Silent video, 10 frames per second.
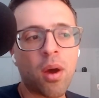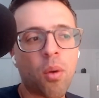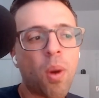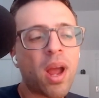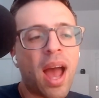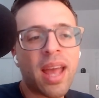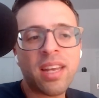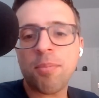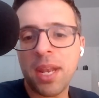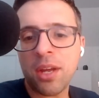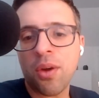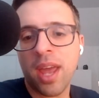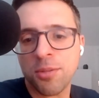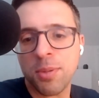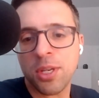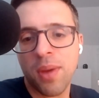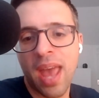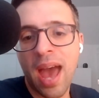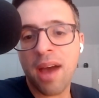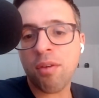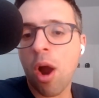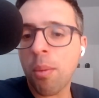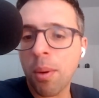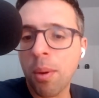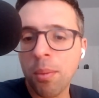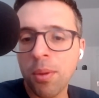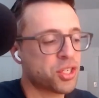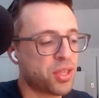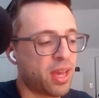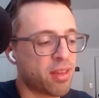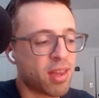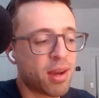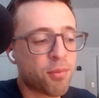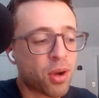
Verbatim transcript: what kind of political engagement do we have? Or are we really trying to change things?